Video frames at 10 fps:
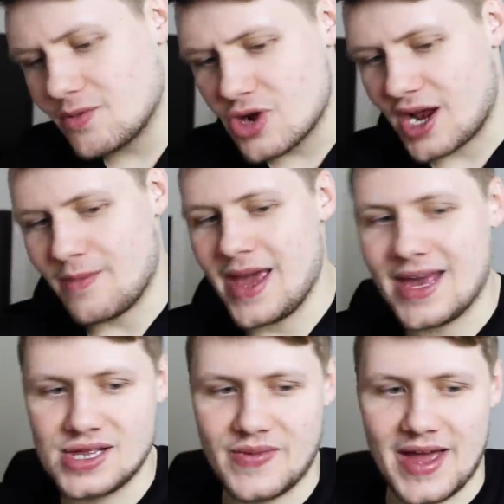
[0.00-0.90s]
that I'm trying to
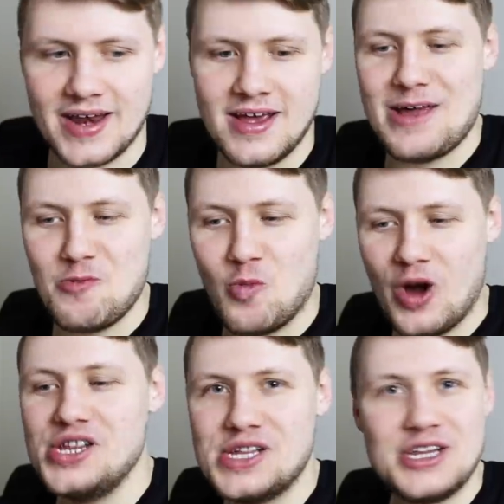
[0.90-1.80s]
make is that it
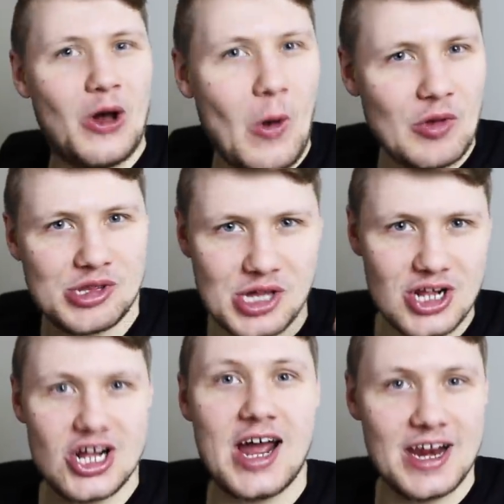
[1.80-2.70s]
wasn't all
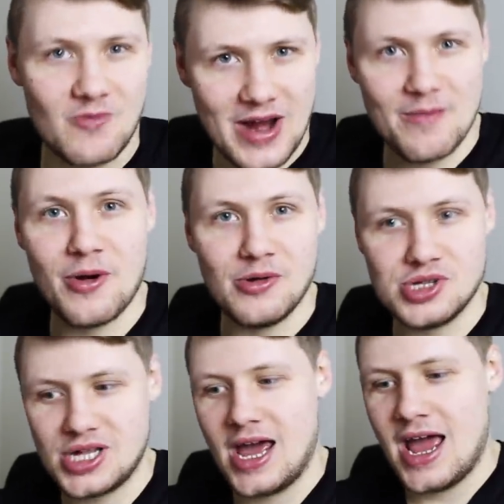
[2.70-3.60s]
sunshine and
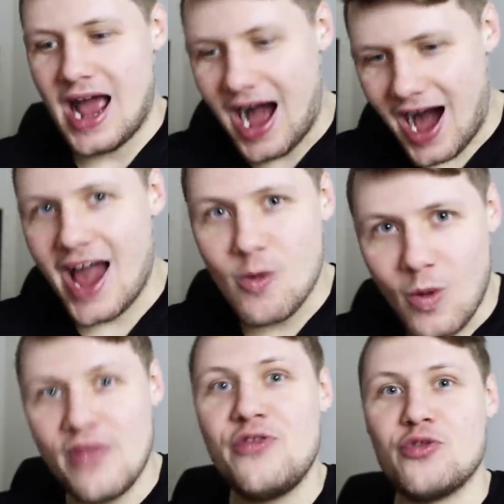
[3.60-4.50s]
rainbows. I
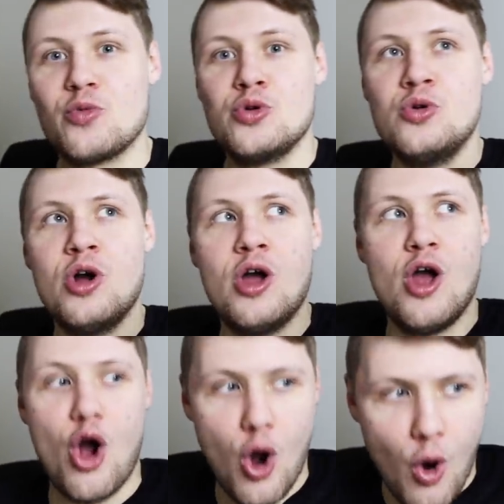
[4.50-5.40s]
went through
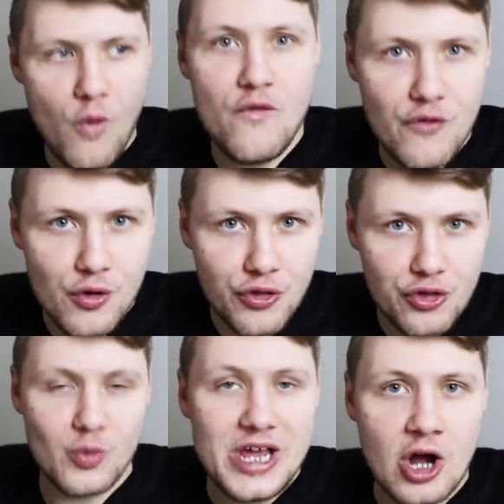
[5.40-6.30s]
over
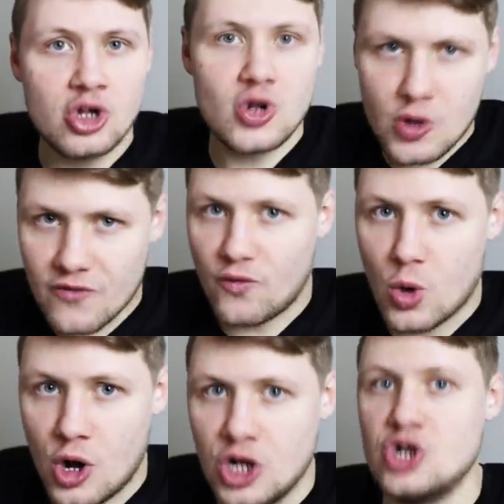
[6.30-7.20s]
three hundred or
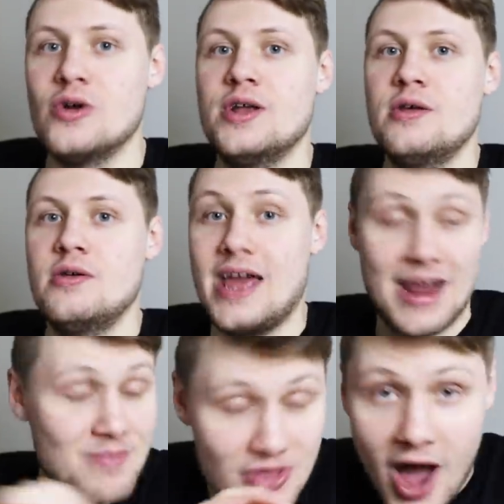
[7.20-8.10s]
four hundred,
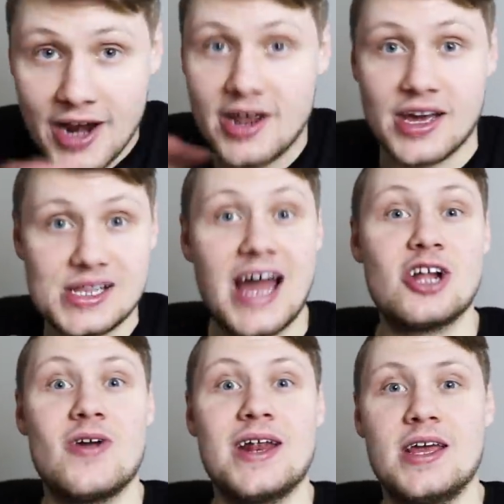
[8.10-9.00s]
and I'm not
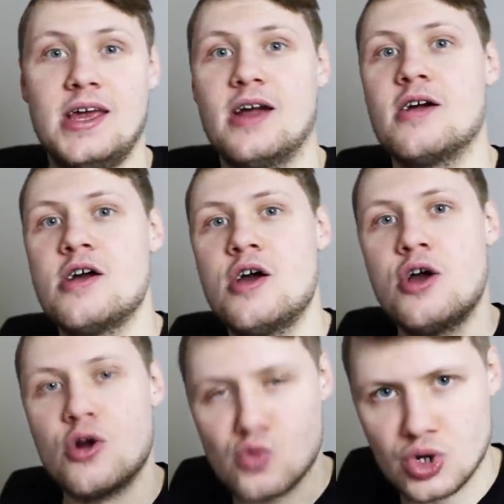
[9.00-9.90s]
exaggerating here,
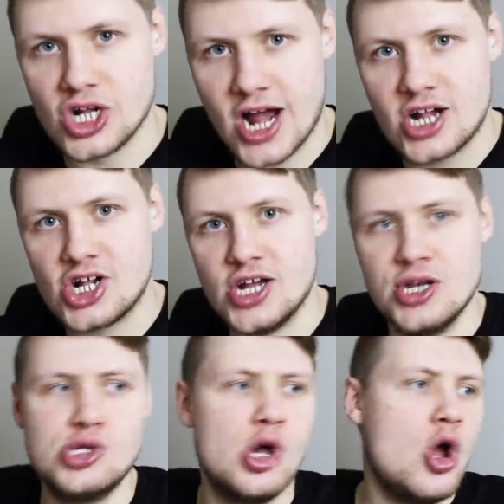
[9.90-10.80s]

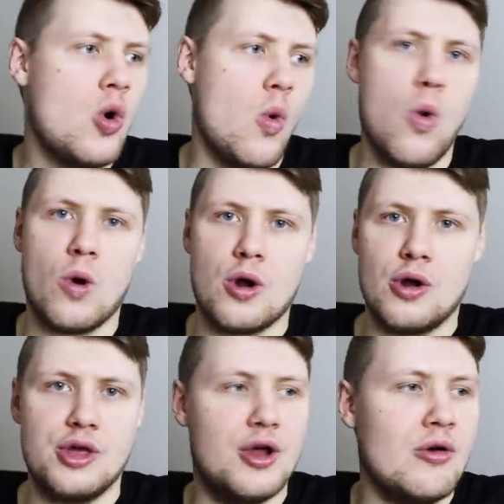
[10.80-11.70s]
rejections
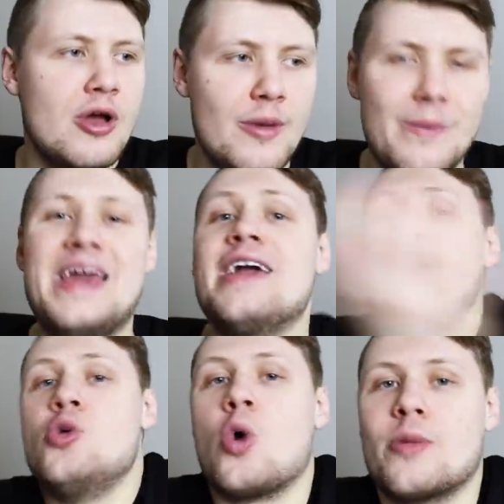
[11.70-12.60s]
or, you know, being
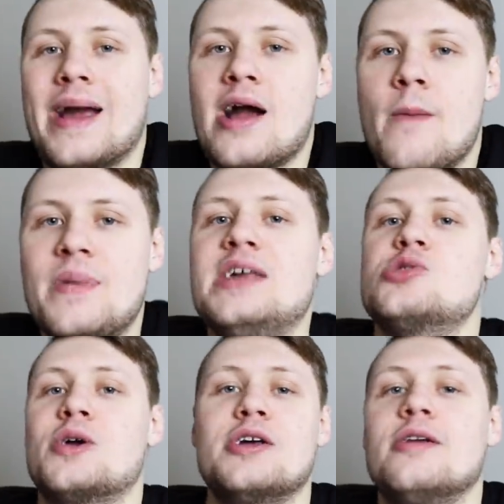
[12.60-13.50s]
ignored by
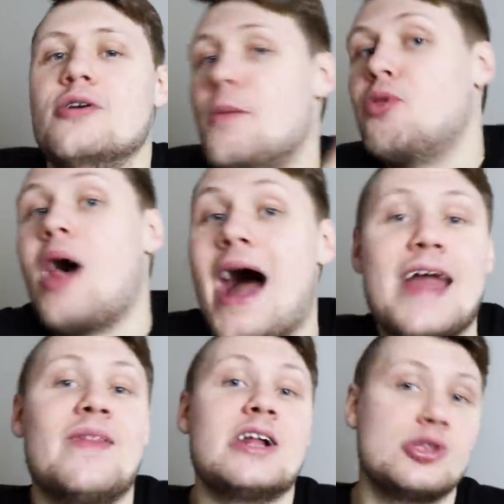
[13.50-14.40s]
companies where, you know, you apply
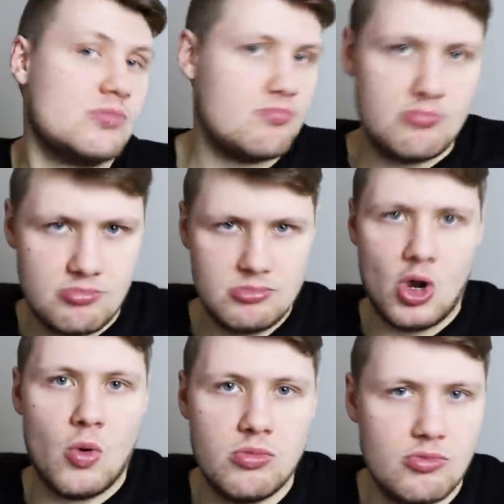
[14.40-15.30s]
and they just
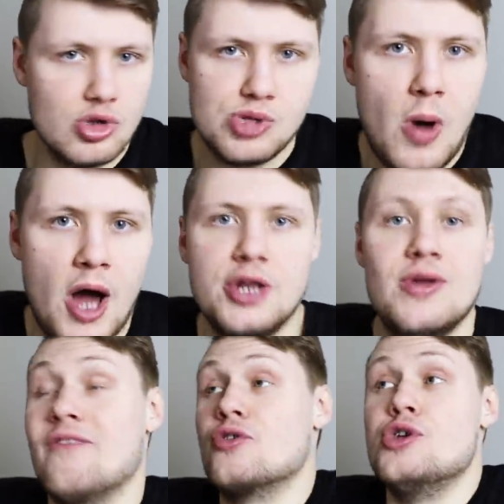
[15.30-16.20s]
don't respond. You
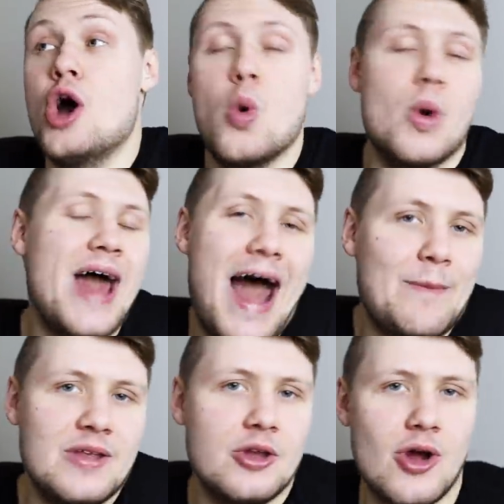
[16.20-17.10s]
never know what
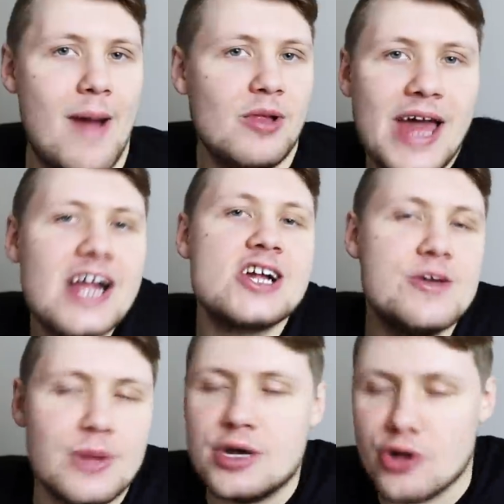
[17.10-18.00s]
happened to your
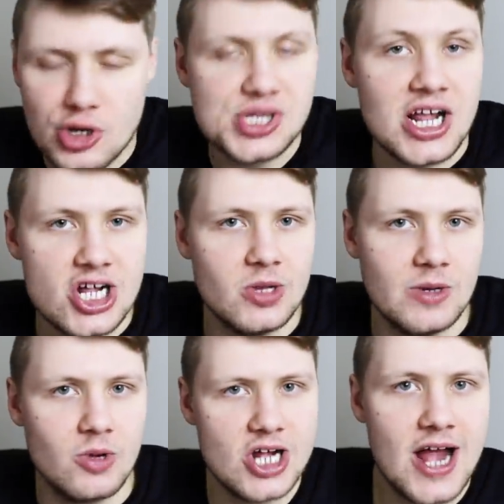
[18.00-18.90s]
application, but you're
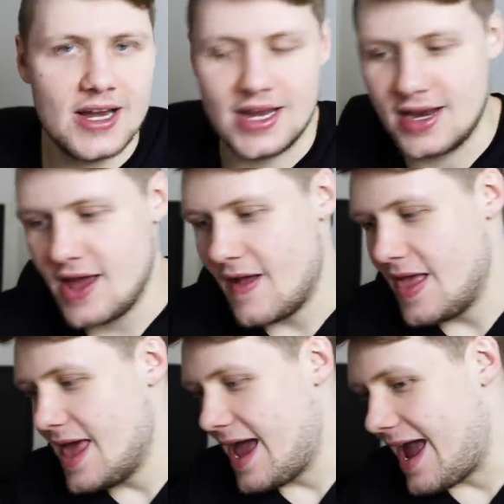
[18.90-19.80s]
essentially rejected.
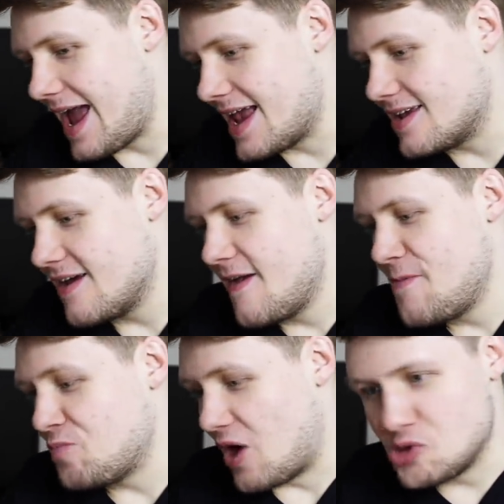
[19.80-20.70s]
And
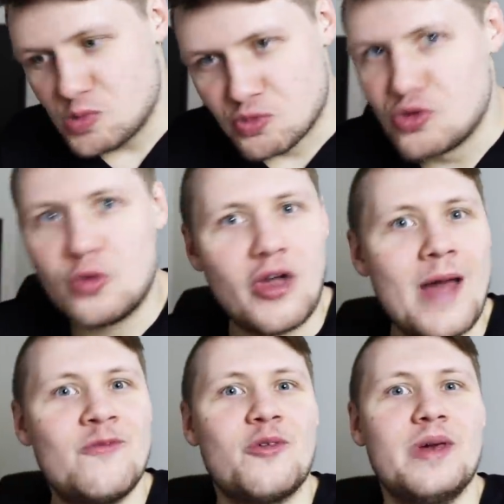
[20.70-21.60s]
that was a brutal
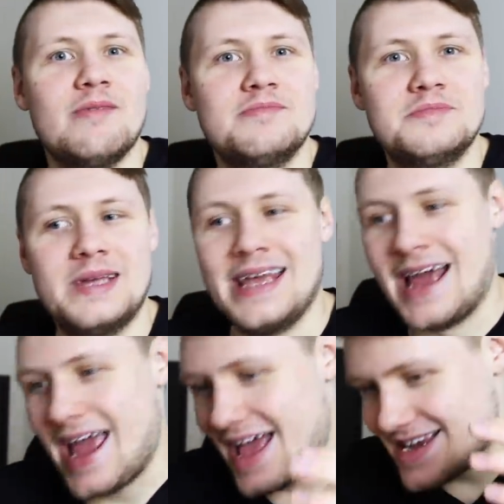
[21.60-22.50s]
time for me.
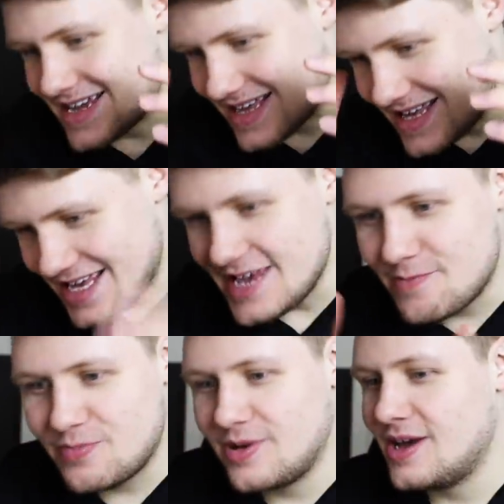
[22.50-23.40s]
And I had to
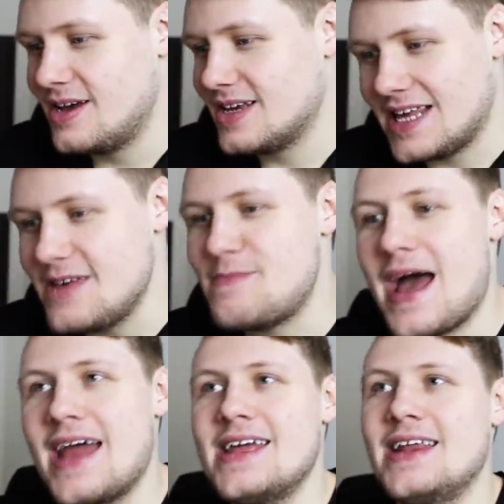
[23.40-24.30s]
keep keep
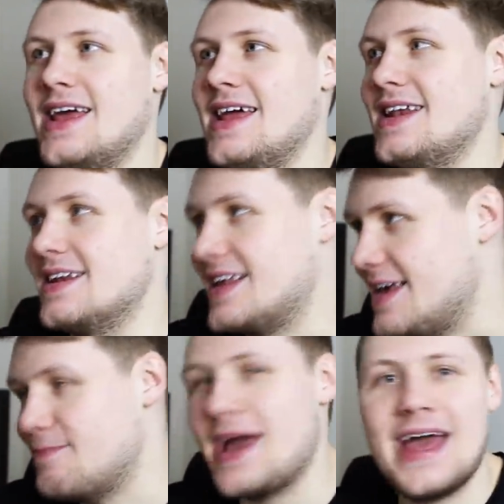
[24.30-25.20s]
at it and
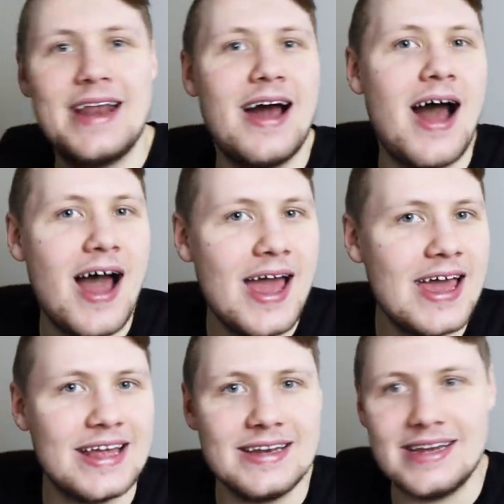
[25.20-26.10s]
keep my head high
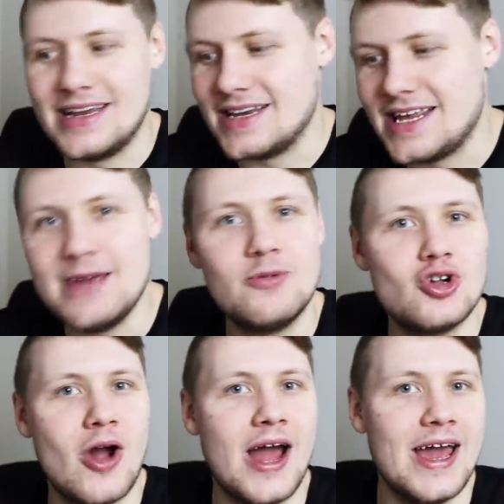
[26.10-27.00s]
and, and keep
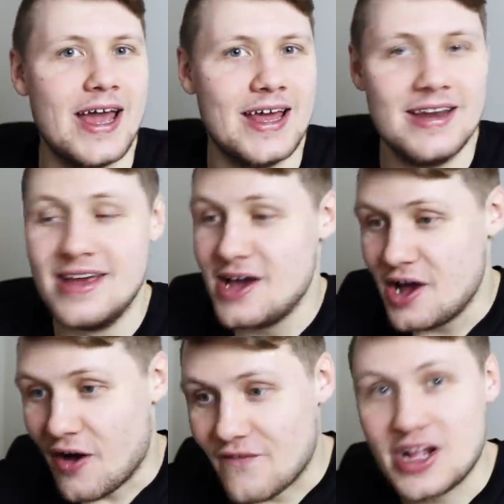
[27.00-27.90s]
trying. And
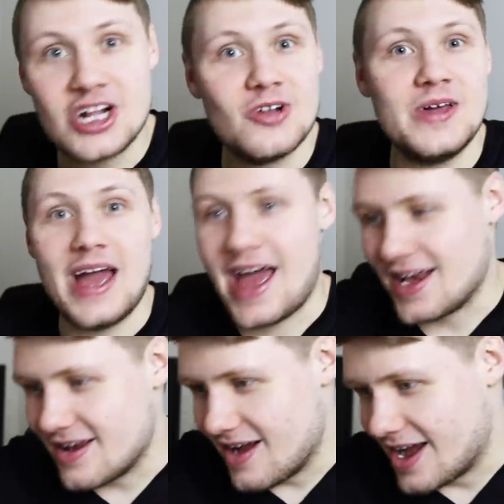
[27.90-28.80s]
eventually I
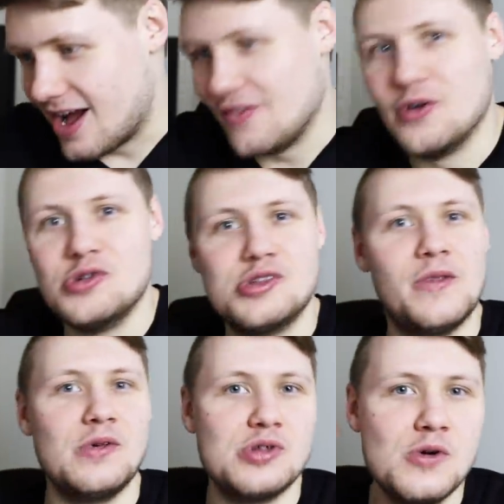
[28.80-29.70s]
had I got
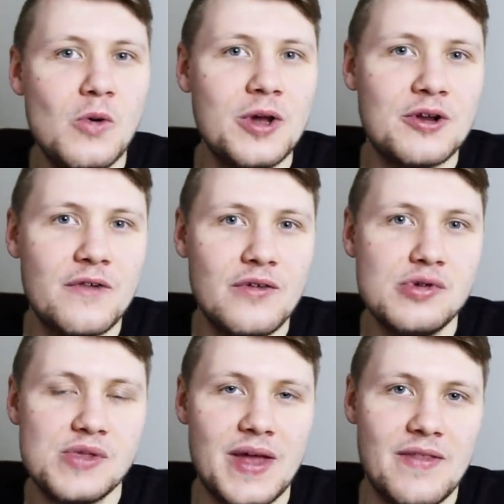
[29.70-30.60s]
those those Google
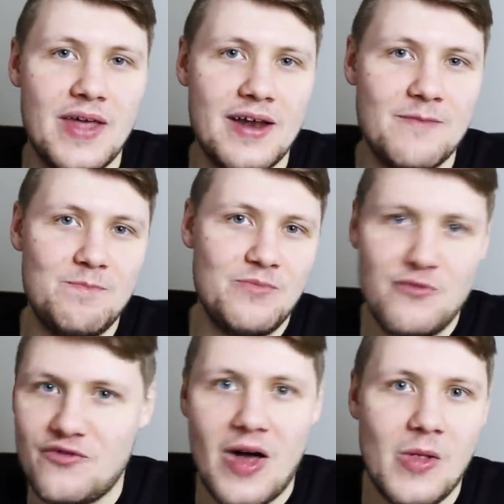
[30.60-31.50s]
interviews that that
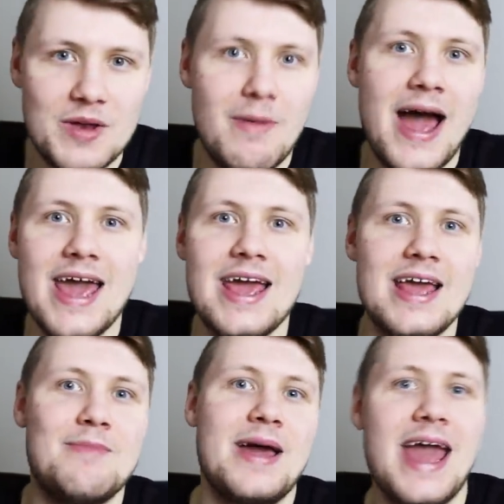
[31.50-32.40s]
fell in my
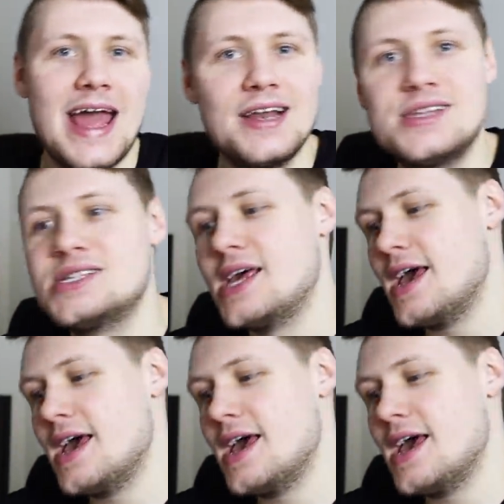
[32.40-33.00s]
in my hands,